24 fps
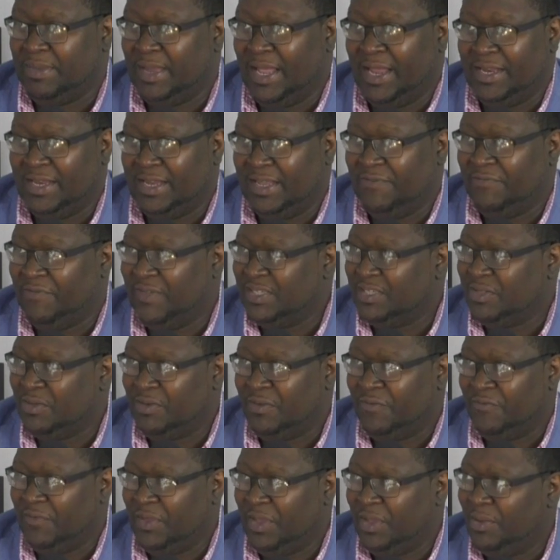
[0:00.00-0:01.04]
that defense on
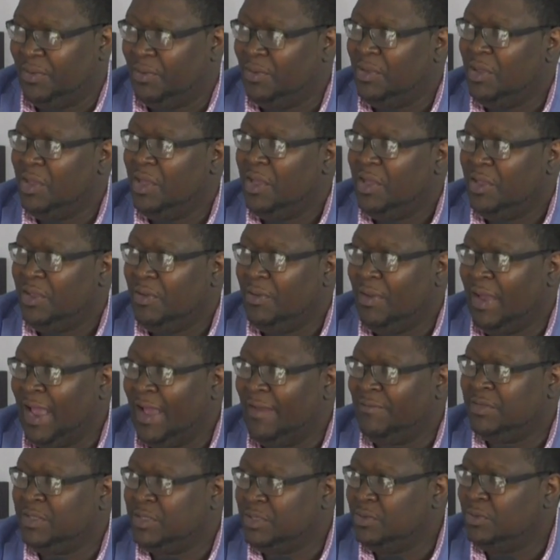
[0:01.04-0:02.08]
the field. You
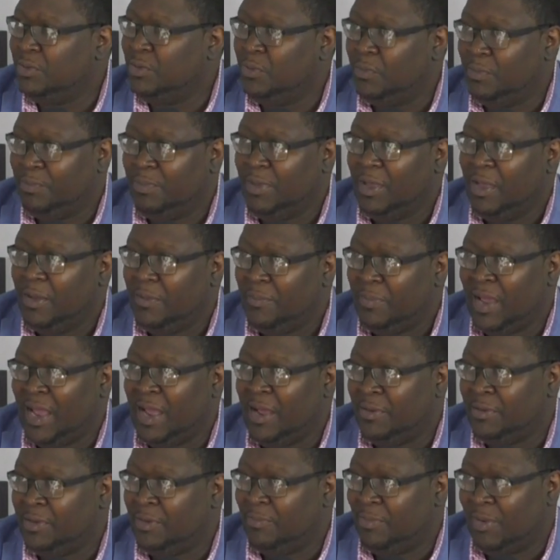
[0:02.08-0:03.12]
have to
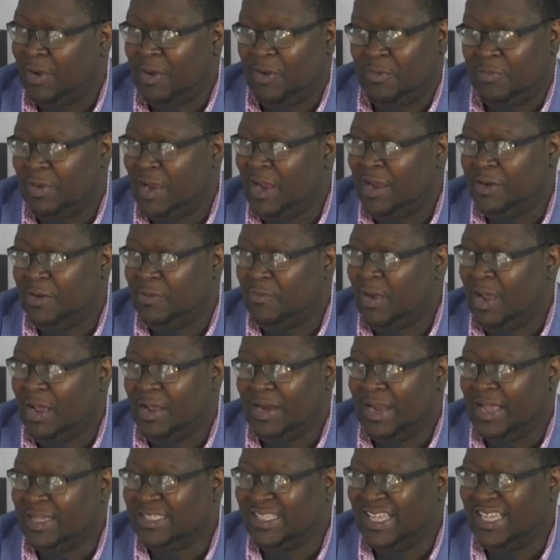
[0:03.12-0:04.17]
pound the rock.
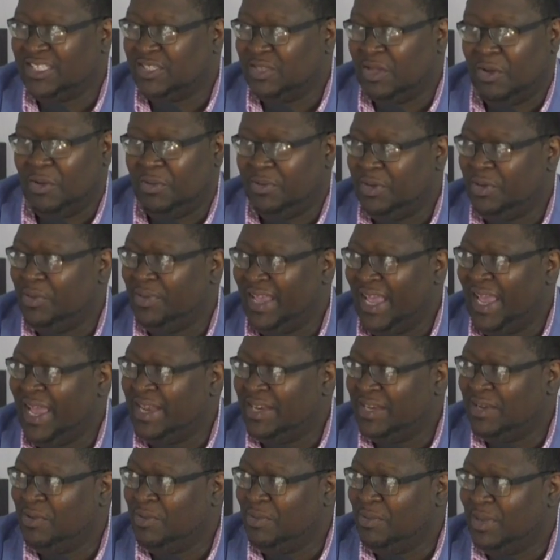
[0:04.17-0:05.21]
That's all you
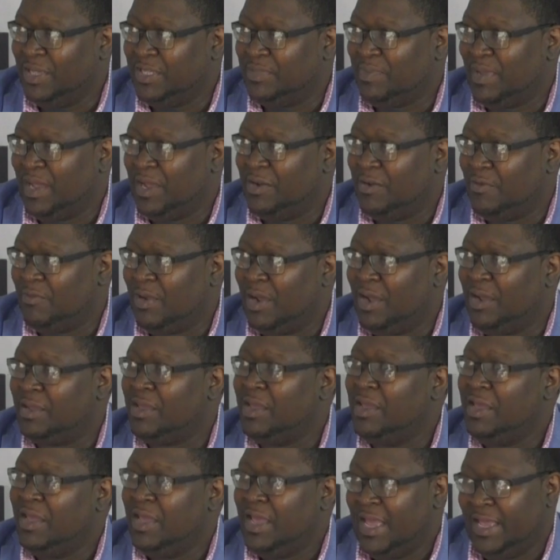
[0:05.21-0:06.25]
can do is pound the rock
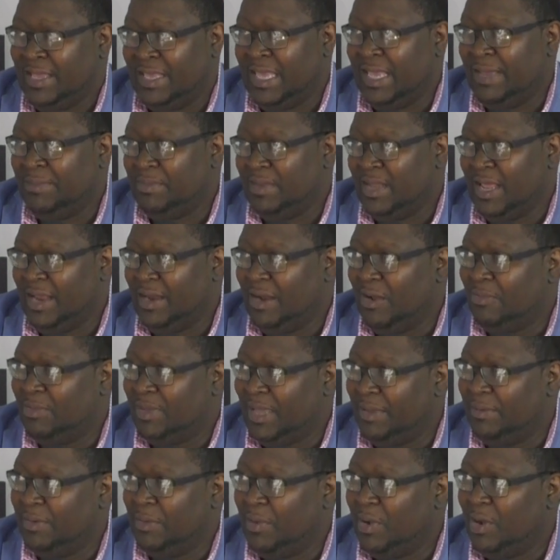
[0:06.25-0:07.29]
and keep
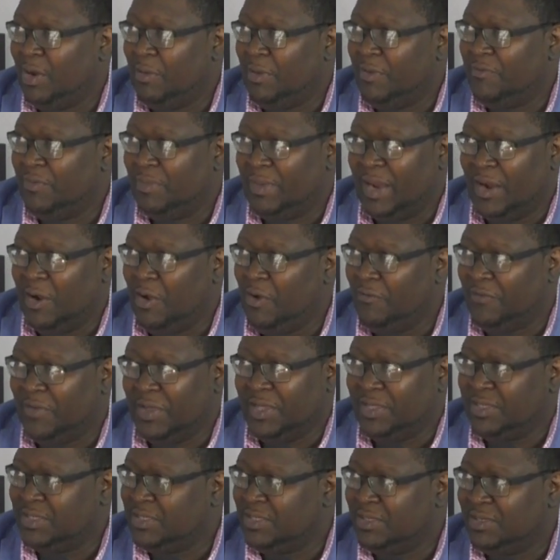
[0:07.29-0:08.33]
the ball away from that
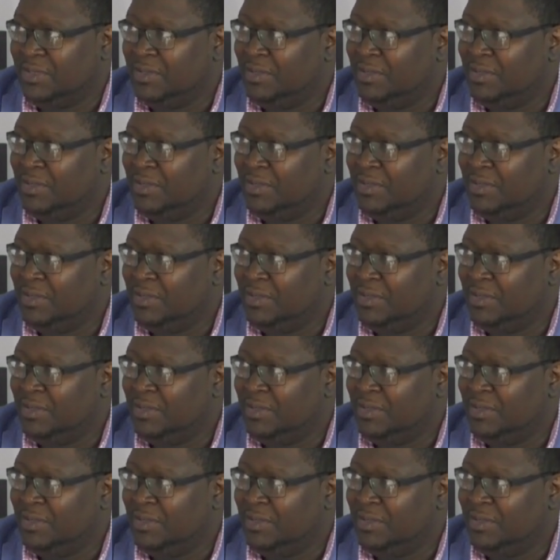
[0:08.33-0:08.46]
offense.